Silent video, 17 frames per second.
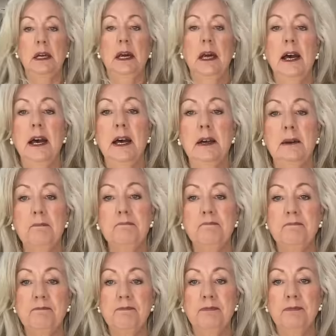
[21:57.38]

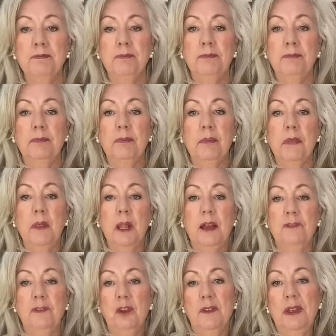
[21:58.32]
um,
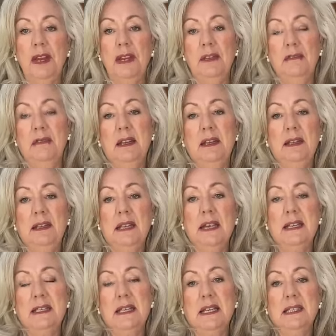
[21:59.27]
I've got that, it,
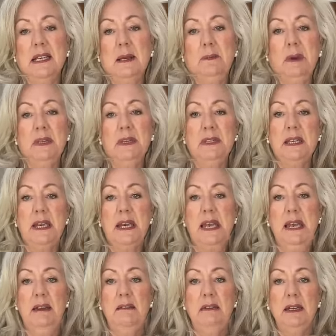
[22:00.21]
it, does up under
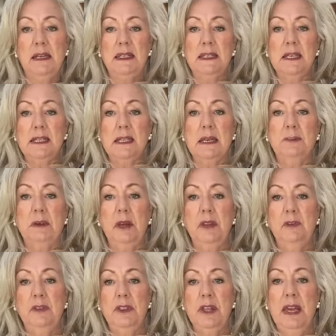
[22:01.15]
here and it does up
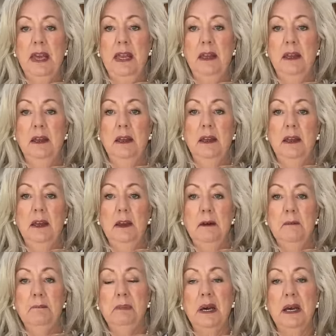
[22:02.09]
over there,
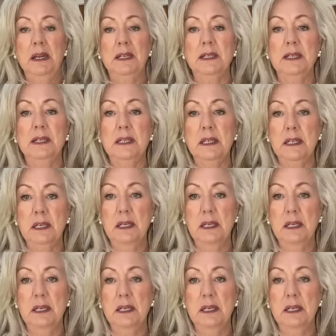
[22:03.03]
but